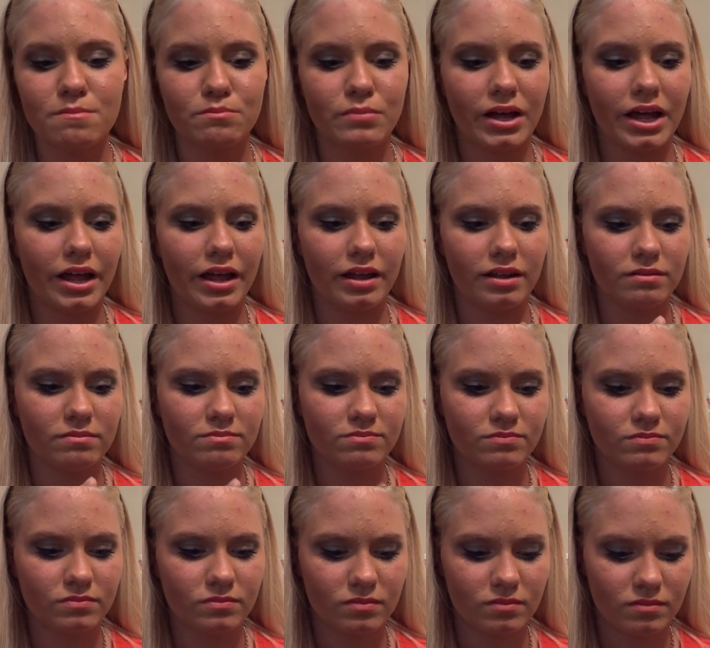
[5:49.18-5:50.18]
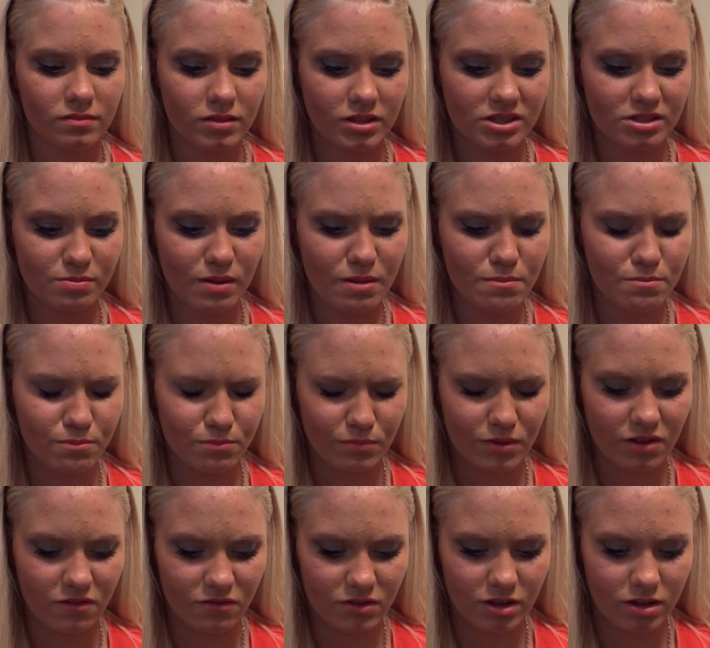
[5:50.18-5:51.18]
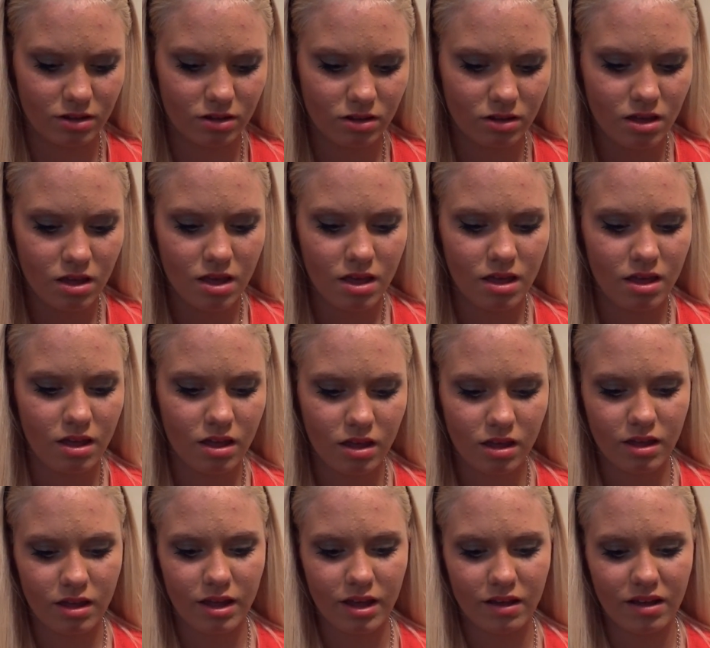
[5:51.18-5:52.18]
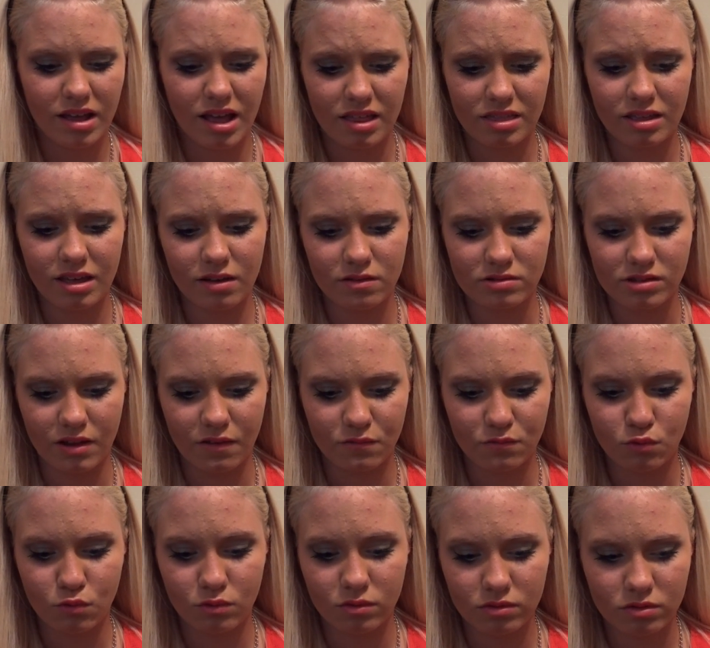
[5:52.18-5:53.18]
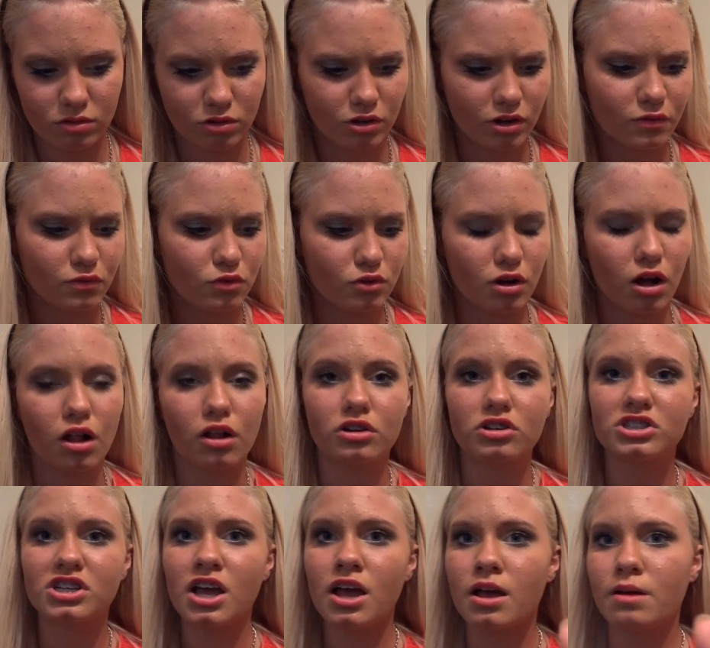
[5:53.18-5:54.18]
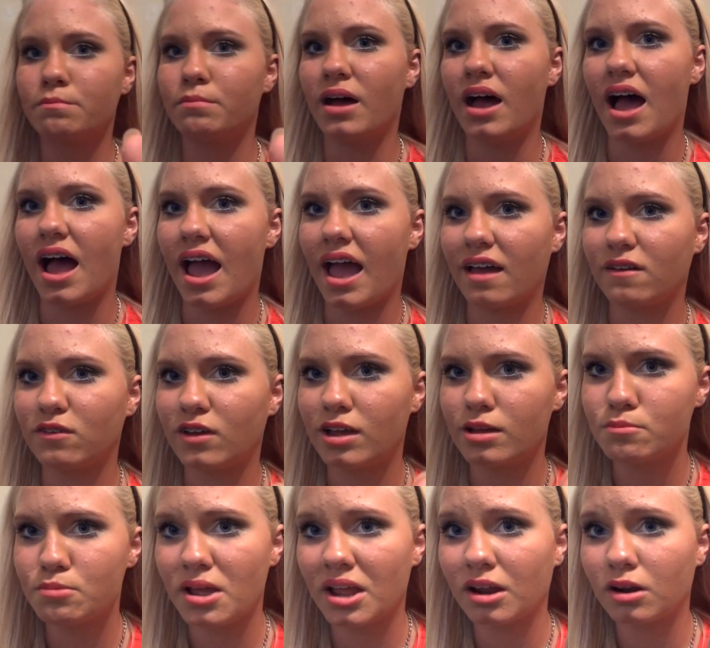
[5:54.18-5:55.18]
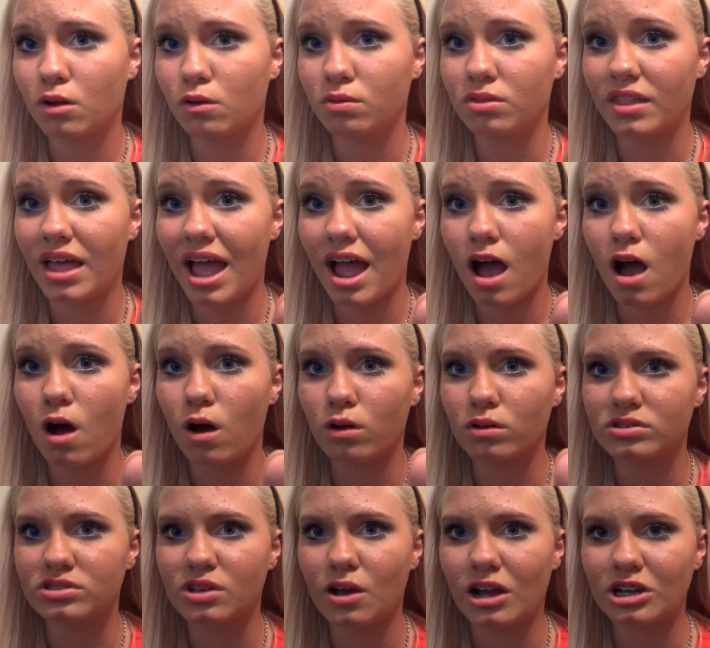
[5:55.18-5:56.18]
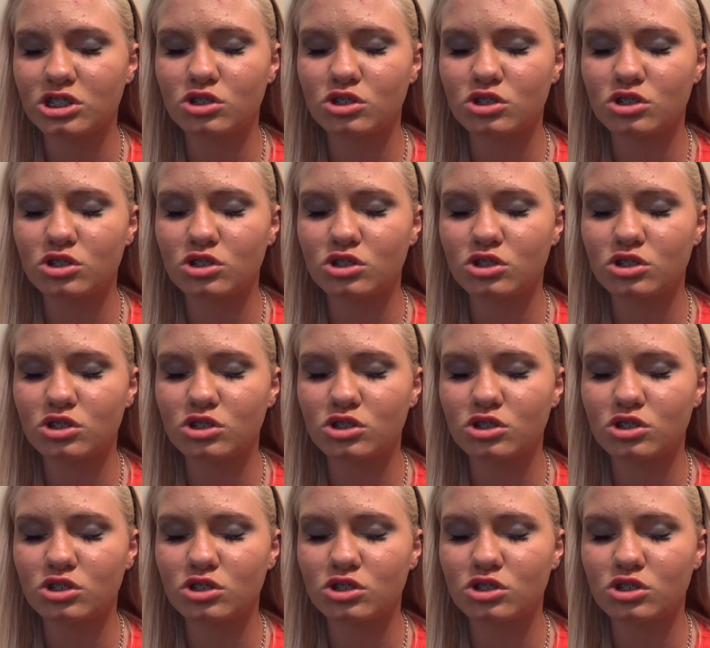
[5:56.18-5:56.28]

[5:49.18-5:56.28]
but it's by Benefit. I think it was $34, but I have hit pan on that also. I